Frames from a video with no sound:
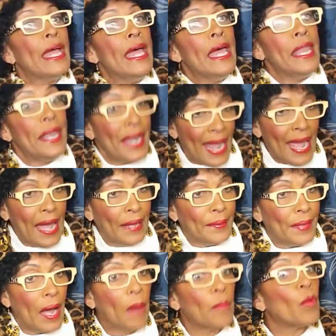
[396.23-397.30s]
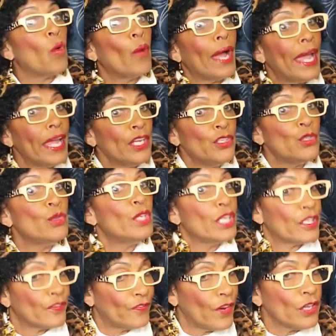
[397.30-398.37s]
Now, I'm going to ask you this
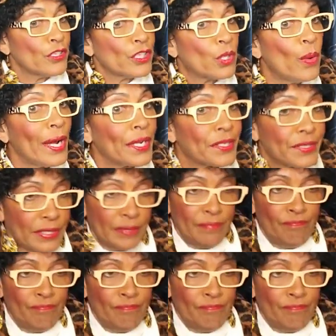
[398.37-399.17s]
first question.